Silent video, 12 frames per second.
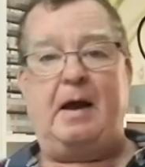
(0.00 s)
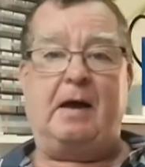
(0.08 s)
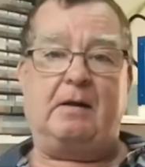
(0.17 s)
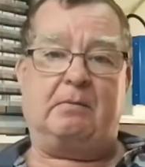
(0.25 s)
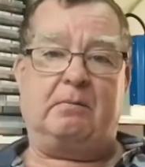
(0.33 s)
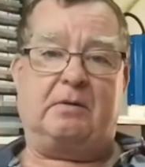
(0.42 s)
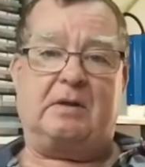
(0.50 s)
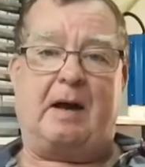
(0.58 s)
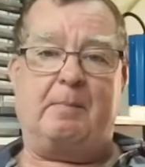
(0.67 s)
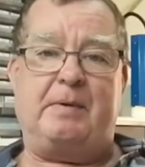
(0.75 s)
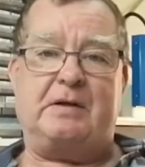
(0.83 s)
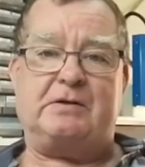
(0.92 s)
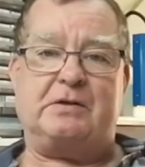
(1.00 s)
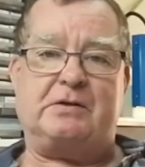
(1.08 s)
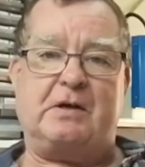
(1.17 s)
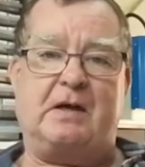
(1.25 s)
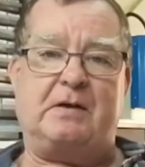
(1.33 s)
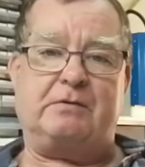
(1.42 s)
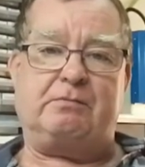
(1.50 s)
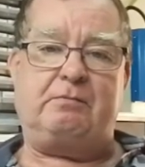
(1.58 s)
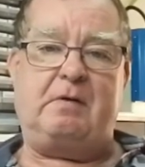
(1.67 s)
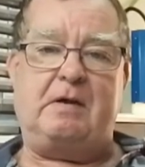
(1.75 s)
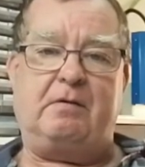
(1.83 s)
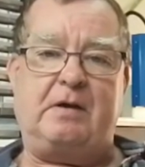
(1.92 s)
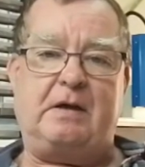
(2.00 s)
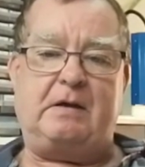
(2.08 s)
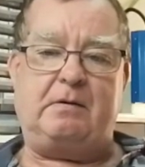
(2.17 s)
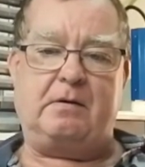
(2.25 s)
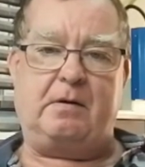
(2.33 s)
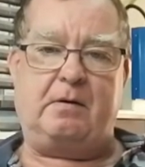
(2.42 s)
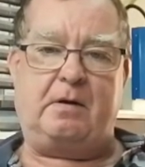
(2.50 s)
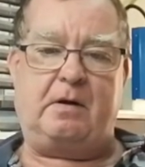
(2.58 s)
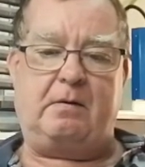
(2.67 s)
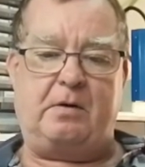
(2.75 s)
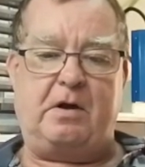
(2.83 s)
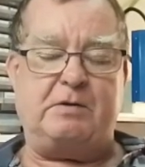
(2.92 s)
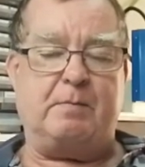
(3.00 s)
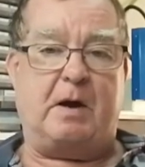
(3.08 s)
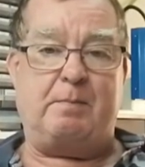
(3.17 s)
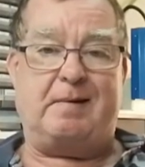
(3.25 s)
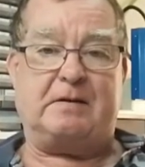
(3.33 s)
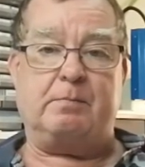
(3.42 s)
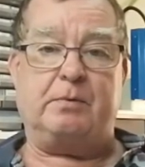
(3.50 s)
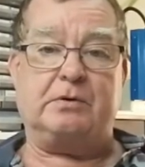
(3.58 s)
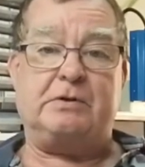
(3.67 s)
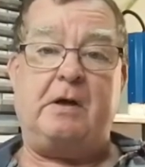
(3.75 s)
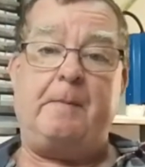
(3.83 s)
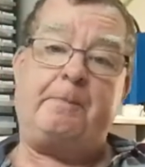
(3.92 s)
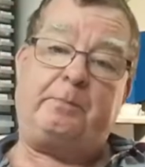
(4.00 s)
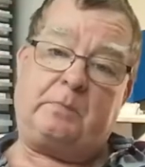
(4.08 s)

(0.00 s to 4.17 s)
and that business is really uh, earning my bread and butter.